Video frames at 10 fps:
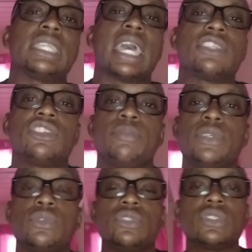and
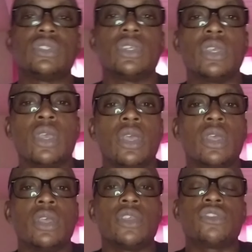attributes.
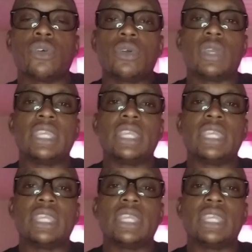So,